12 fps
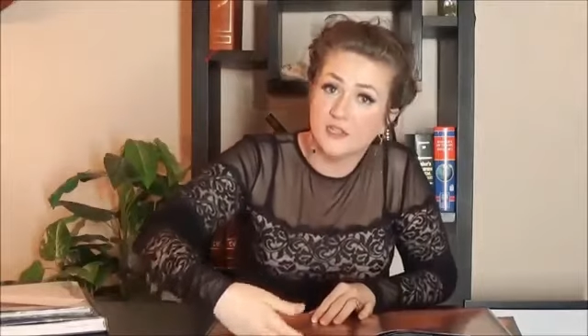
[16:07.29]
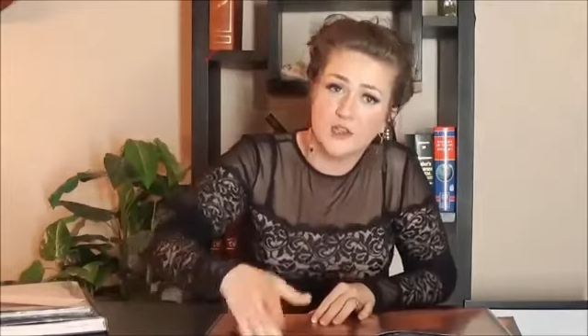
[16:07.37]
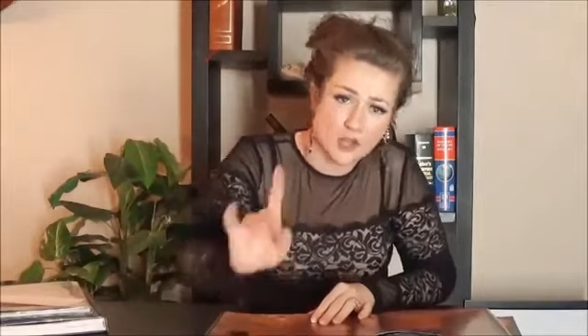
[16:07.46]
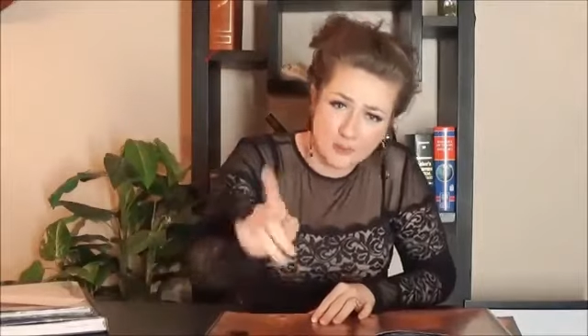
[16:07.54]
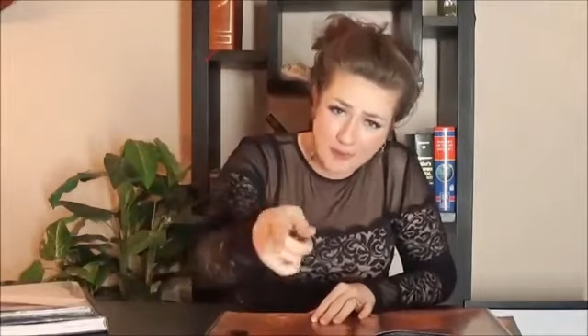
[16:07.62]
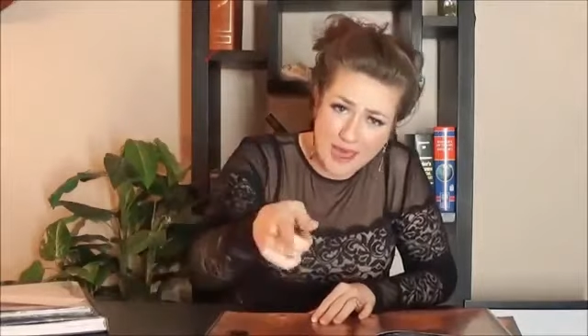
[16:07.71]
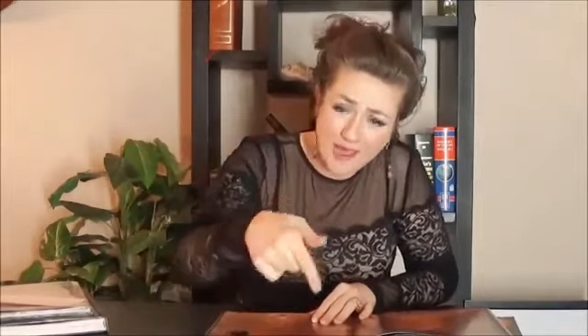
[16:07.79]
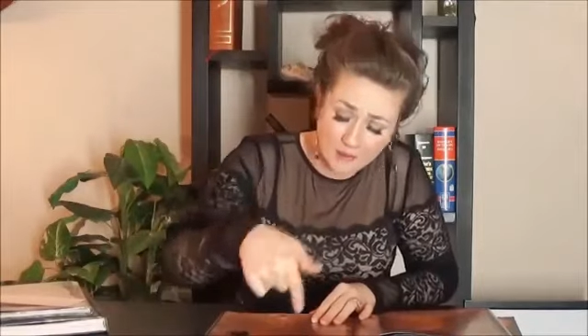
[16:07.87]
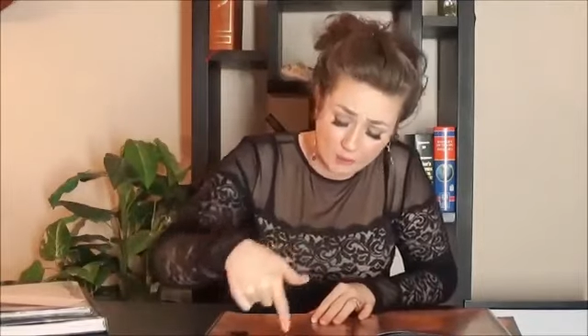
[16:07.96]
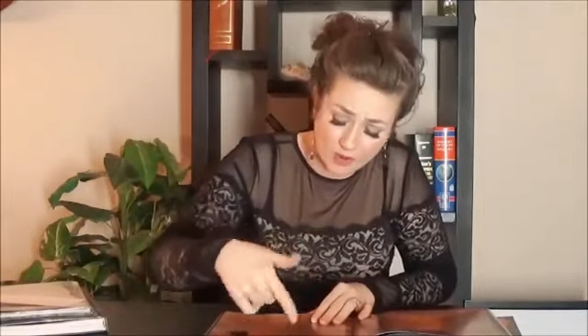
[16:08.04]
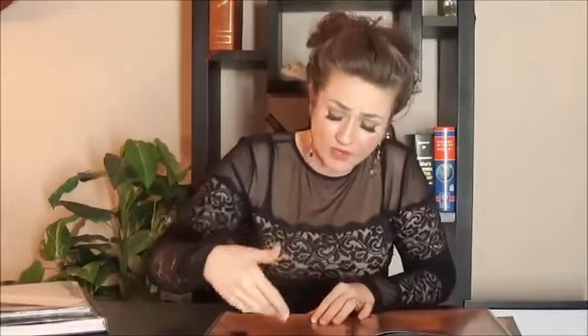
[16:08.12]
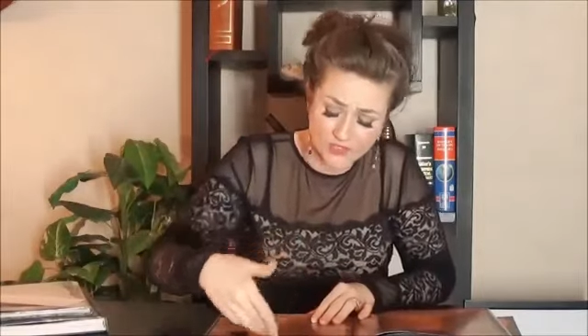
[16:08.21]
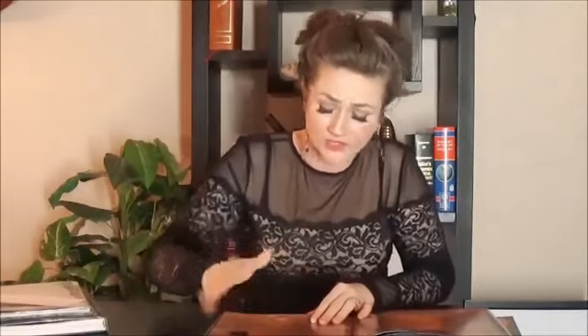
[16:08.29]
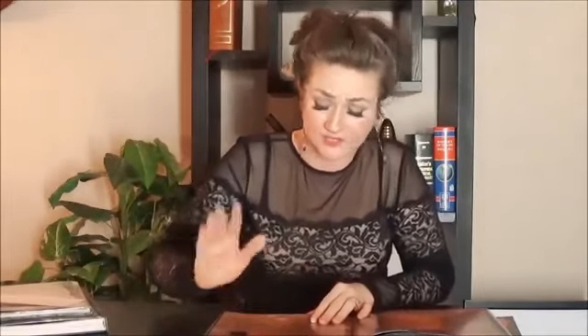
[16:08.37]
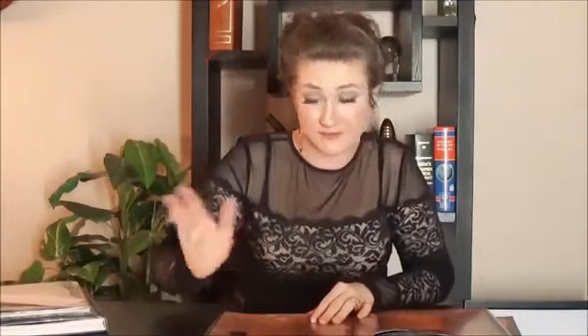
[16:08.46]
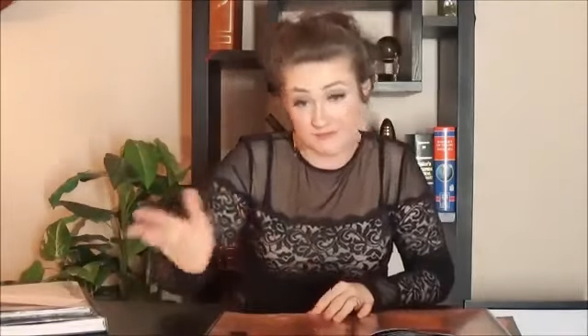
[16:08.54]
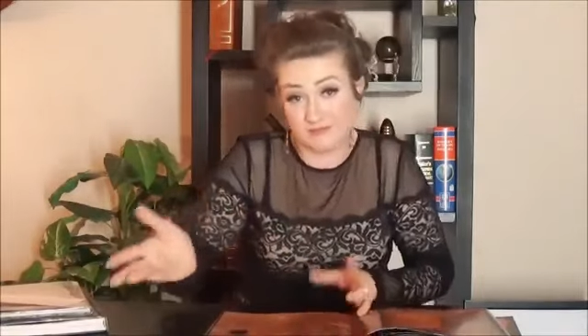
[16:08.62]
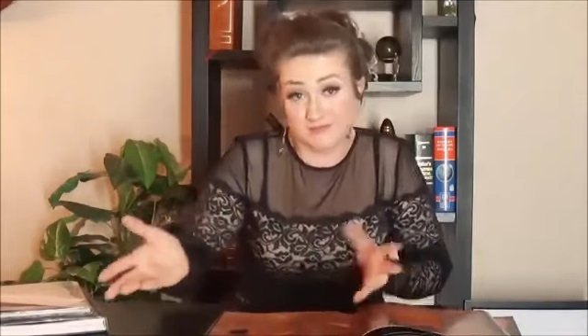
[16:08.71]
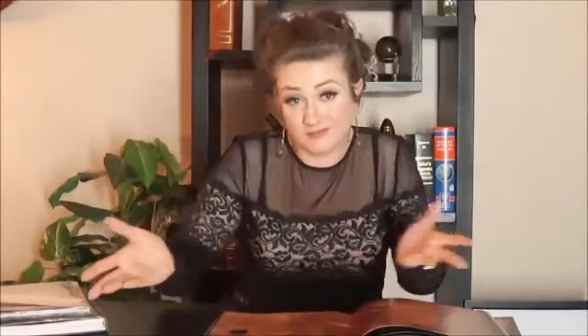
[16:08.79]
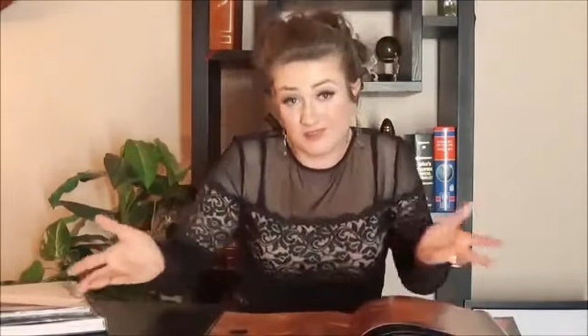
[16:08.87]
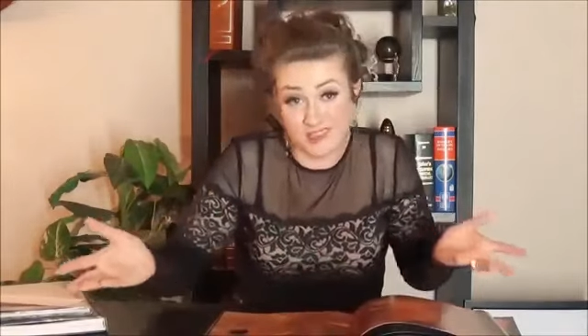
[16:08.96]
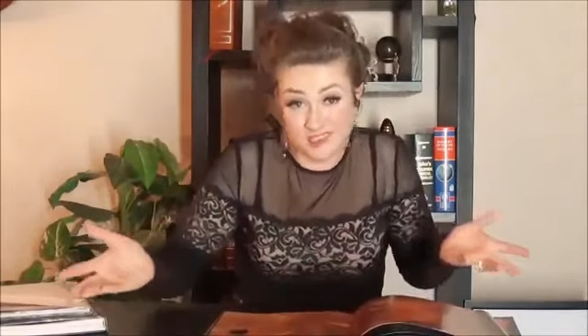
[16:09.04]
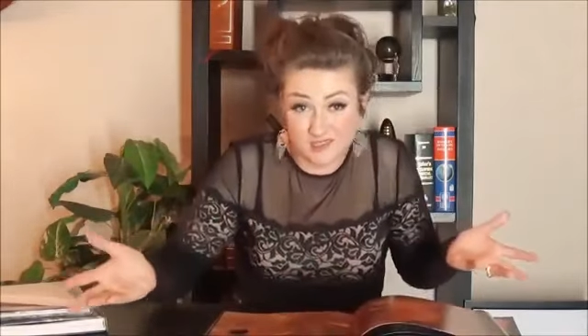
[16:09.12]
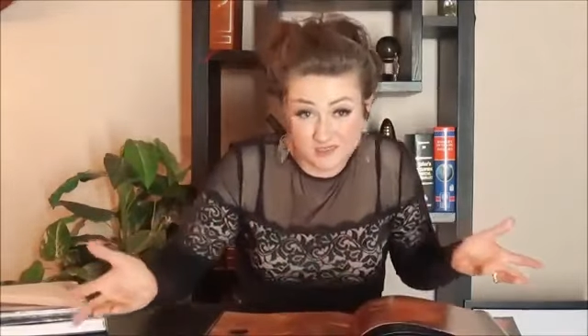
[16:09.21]
Not a bad one, just a
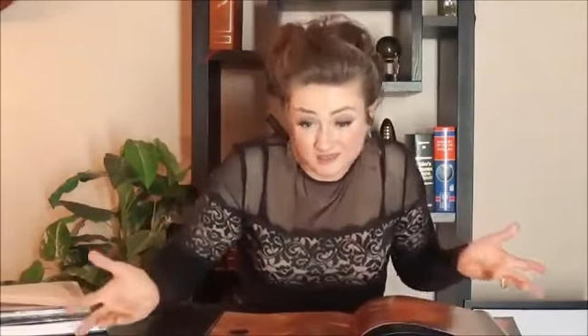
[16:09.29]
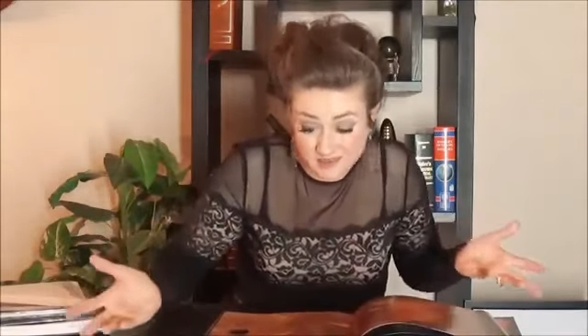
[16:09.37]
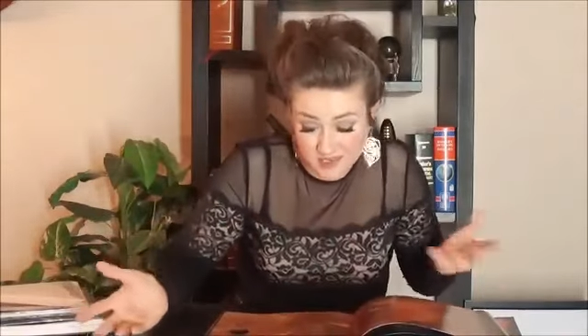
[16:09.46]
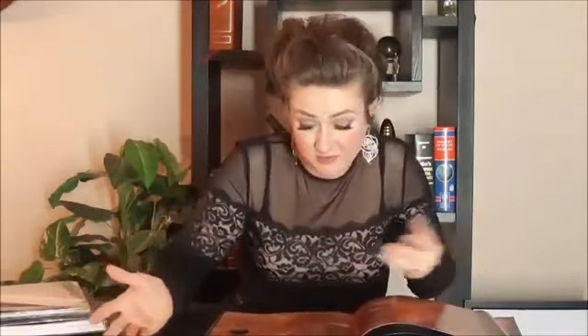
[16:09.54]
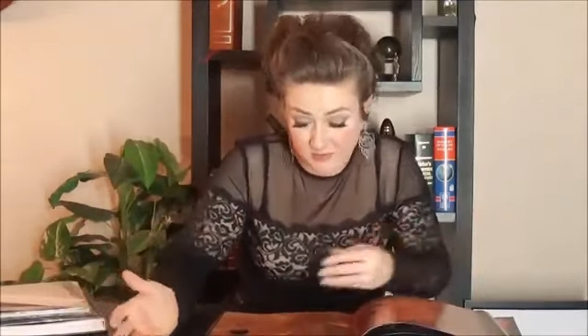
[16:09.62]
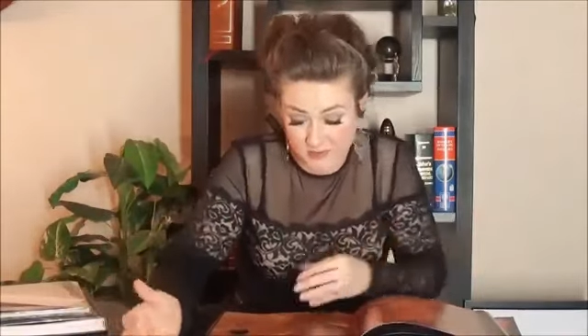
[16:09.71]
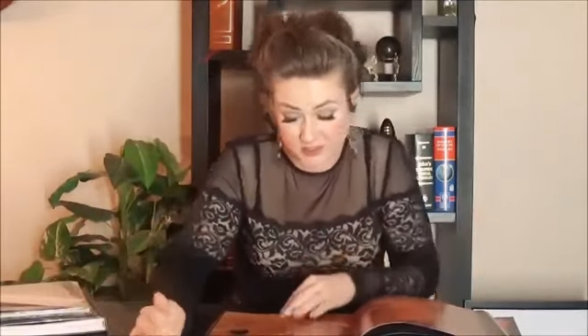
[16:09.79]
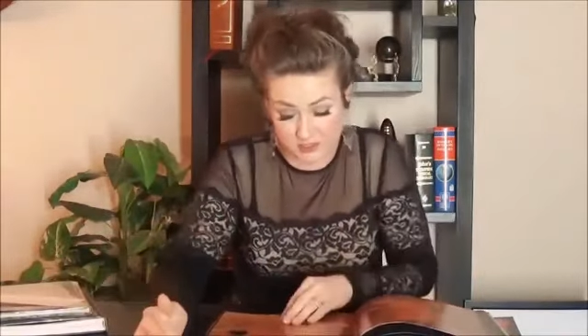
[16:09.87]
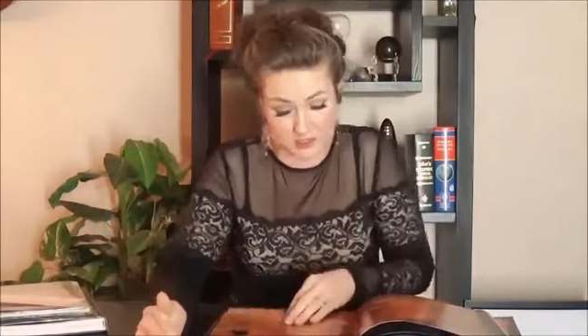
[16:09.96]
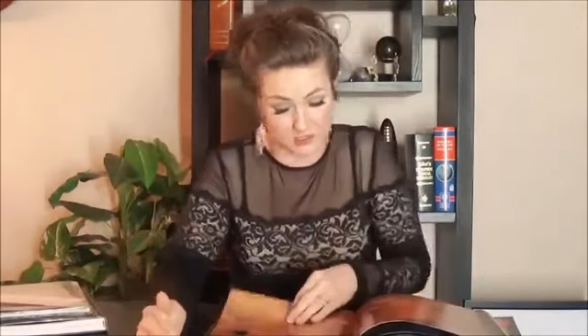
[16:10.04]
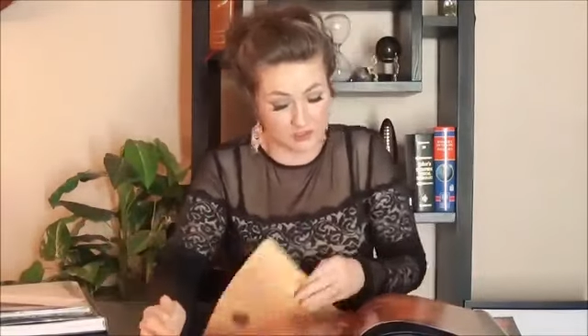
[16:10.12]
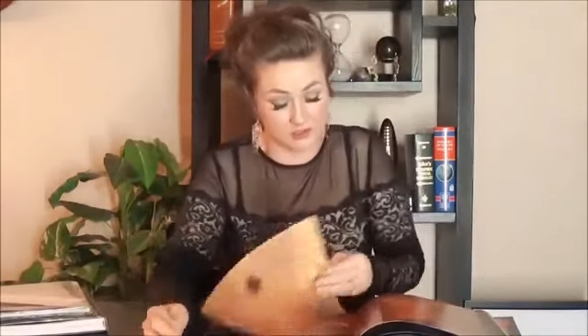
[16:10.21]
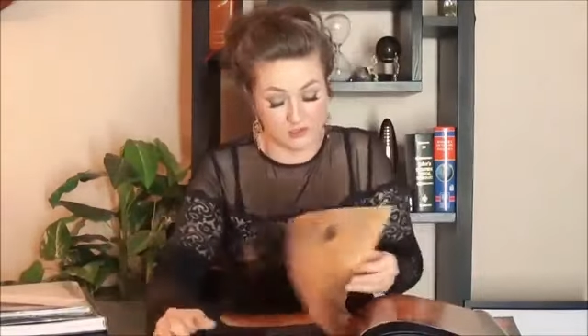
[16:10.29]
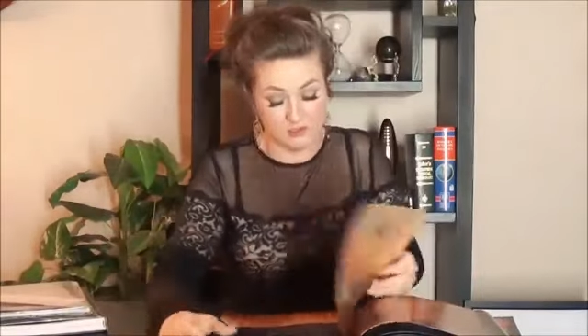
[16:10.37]
high school art project.